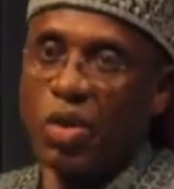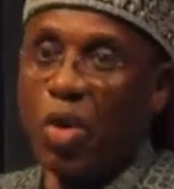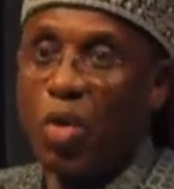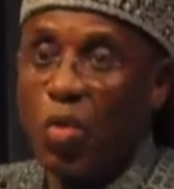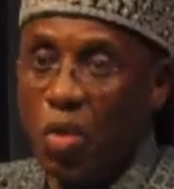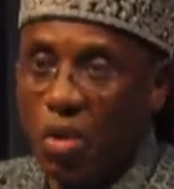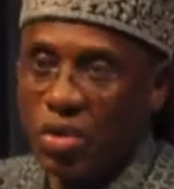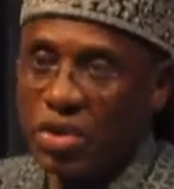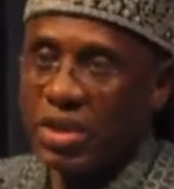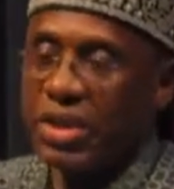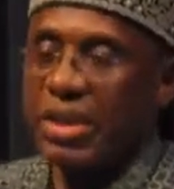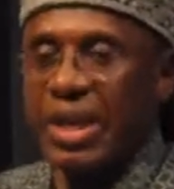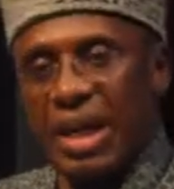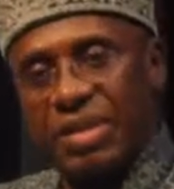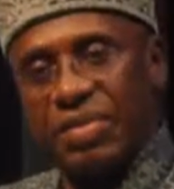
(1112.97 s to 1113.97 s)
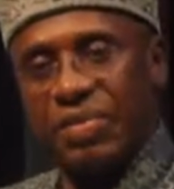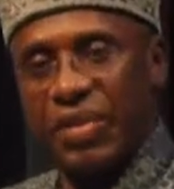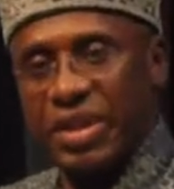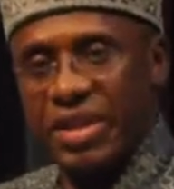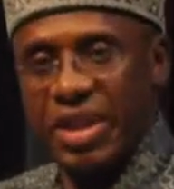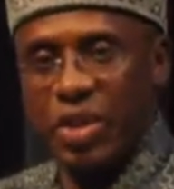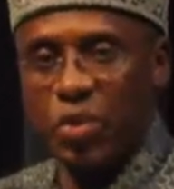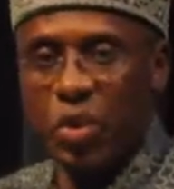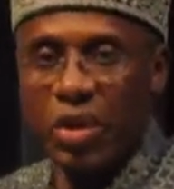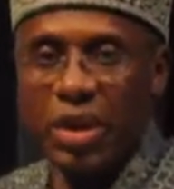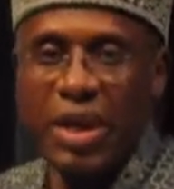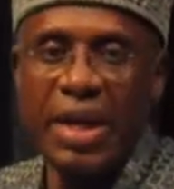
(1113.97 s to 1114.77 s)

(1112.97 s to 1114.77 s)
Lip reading: onwards. That's the first network.